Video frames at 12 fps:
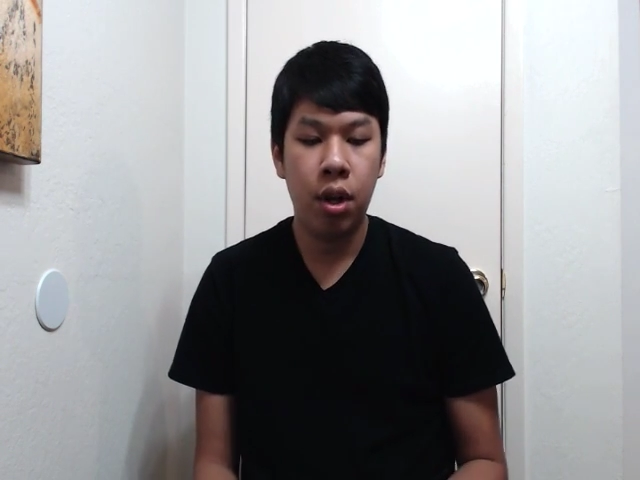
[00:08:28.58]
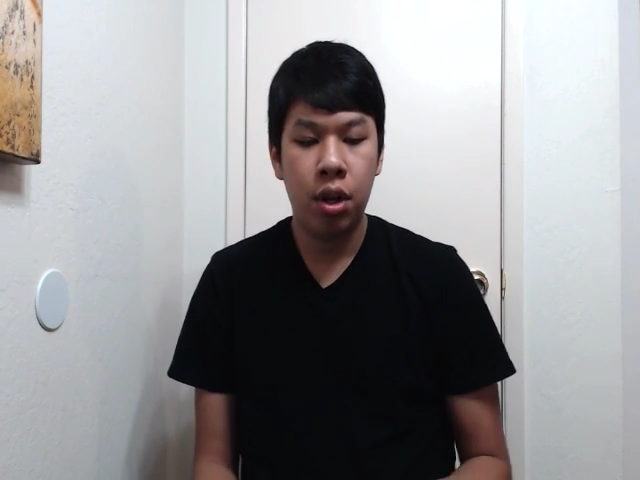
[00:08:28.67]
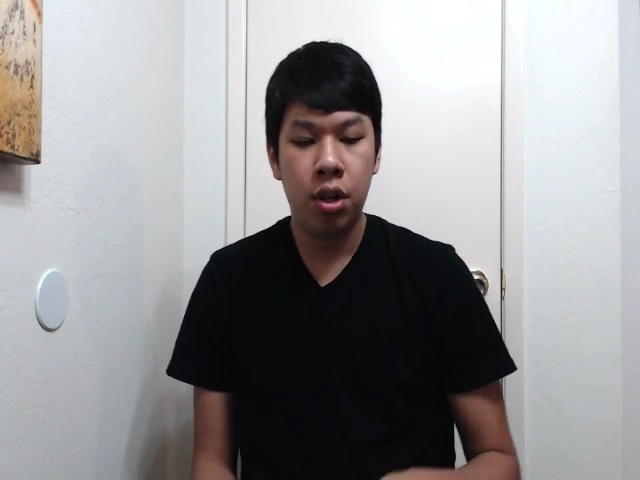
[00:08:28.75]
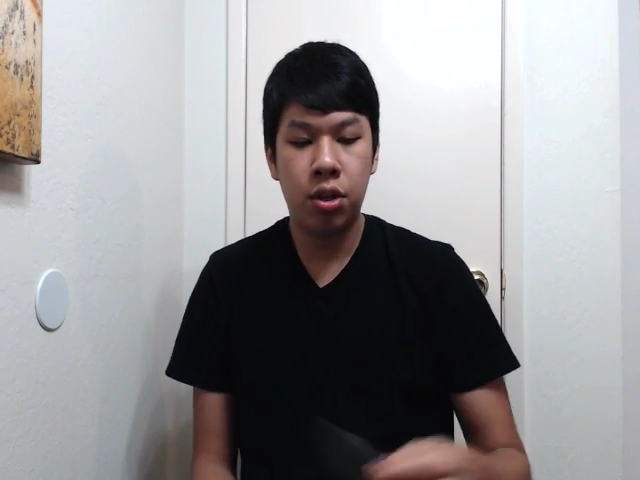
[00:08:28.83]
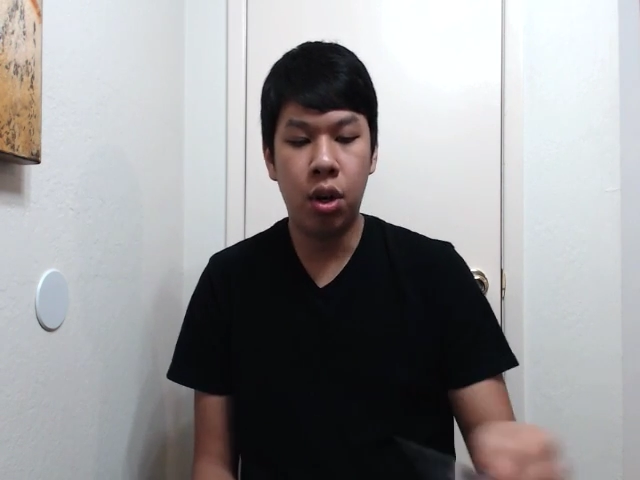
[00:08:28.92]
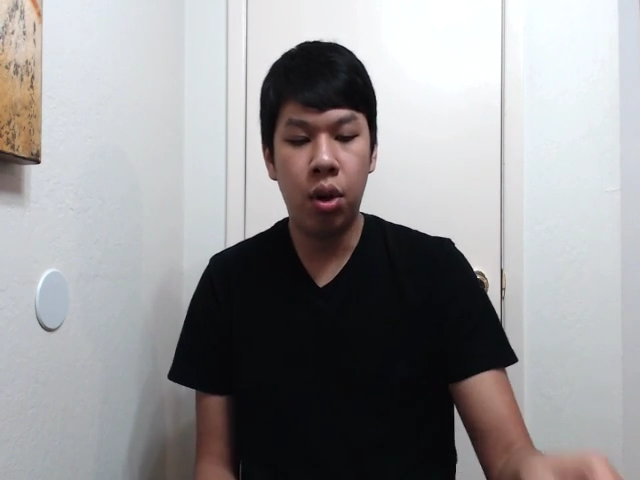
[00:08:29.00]

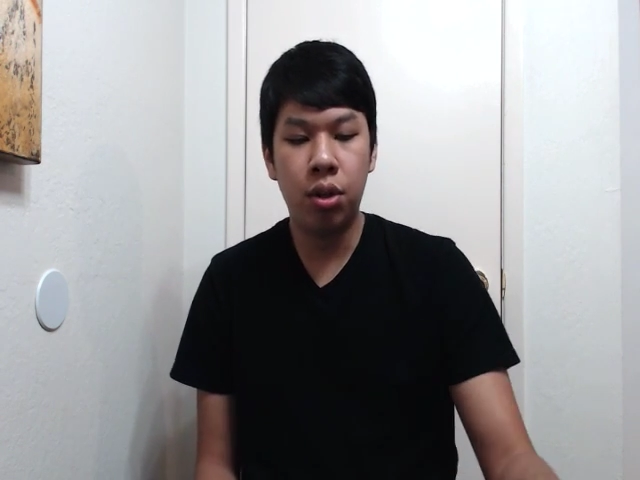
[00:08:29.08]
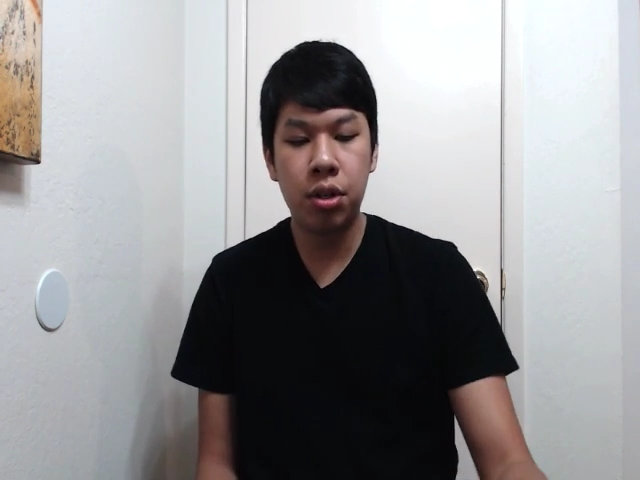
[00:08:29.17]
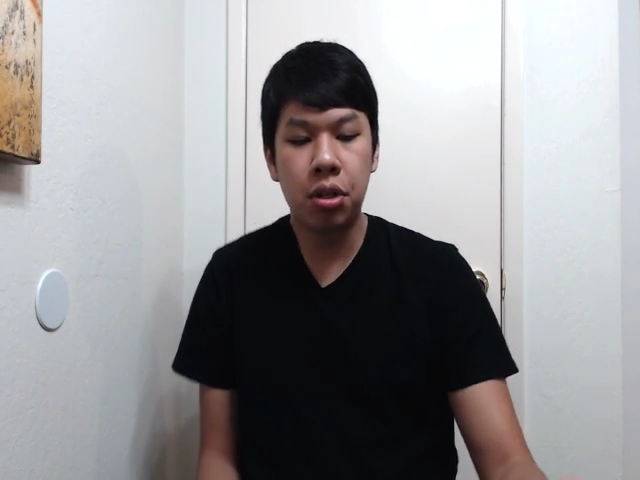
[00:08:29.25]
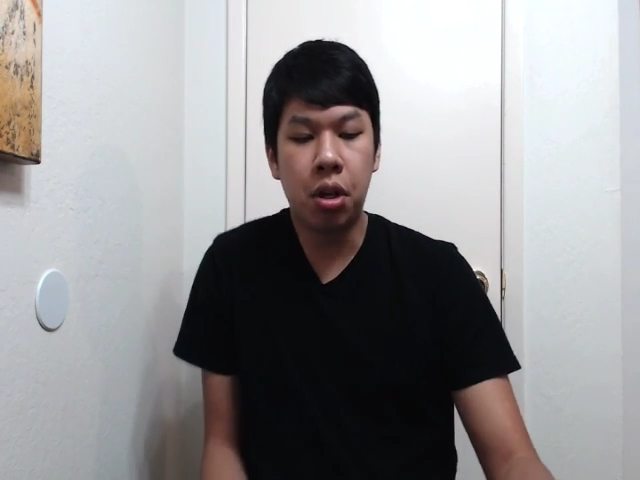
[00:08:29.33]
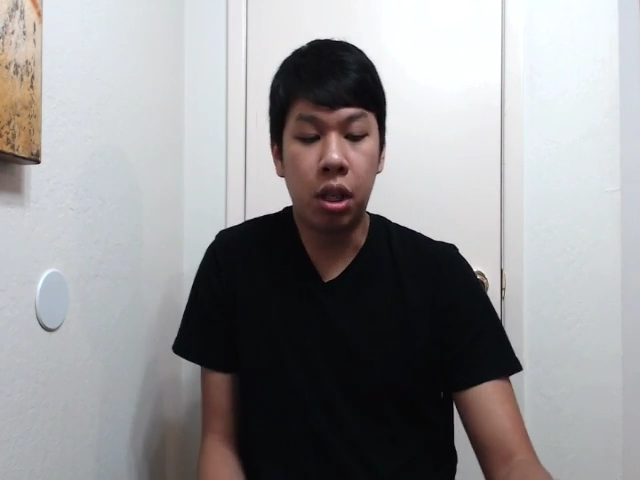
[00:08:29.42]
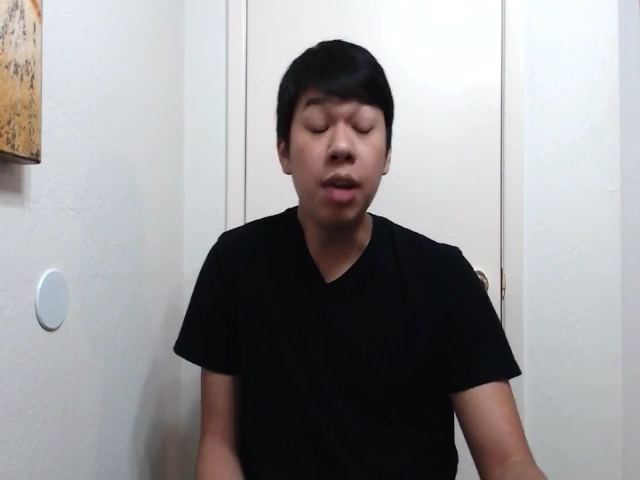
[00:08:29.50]
So there's
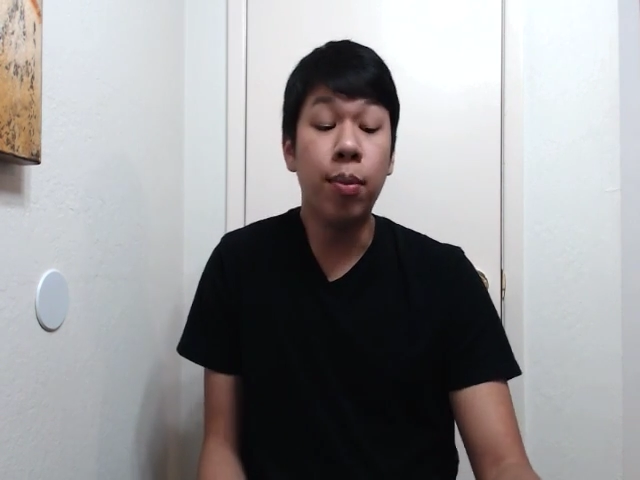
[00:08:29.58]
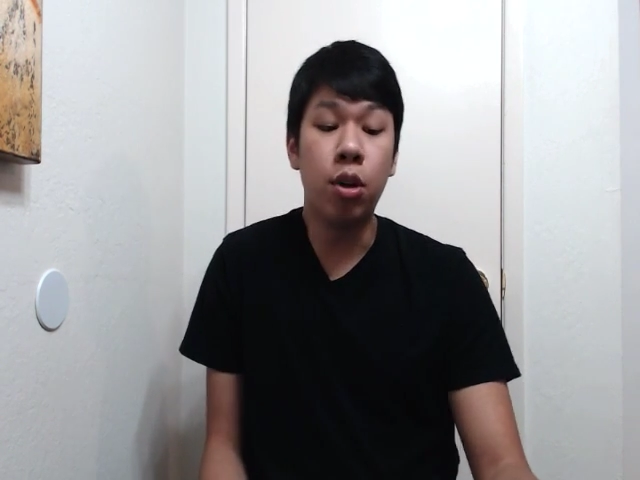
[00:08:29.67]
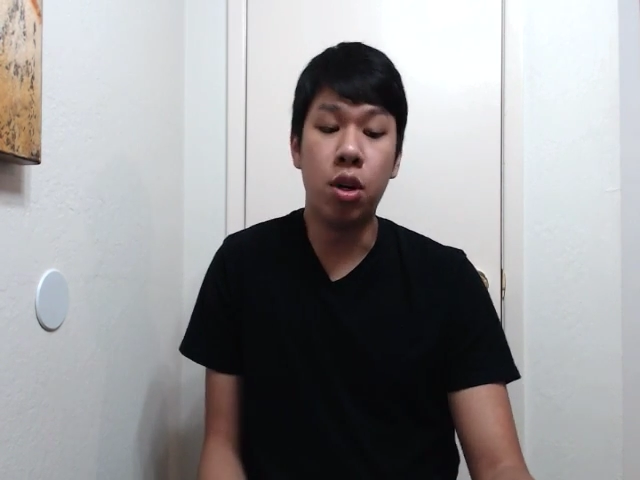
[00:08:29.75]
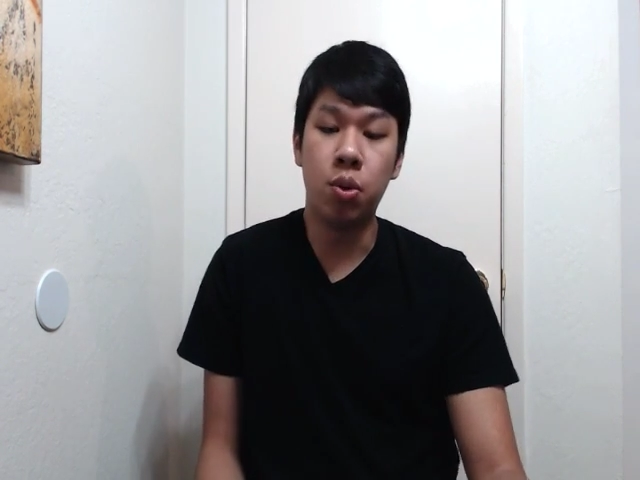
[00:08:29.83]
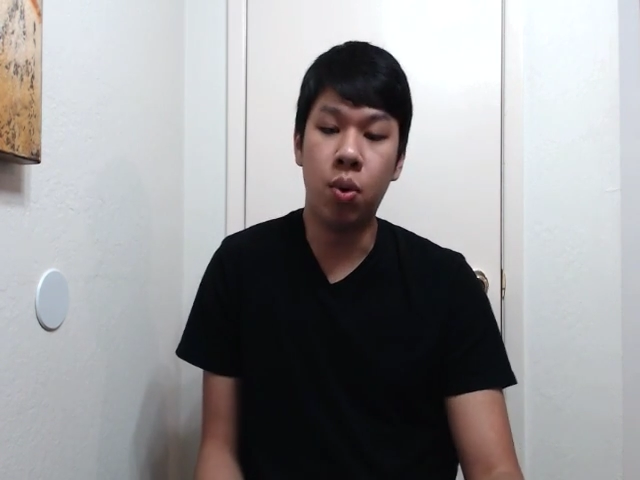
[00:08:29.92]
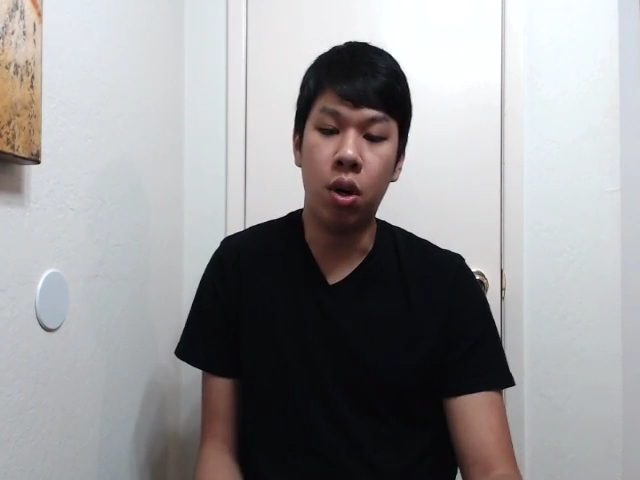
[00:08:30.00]
also Gleipnir as well.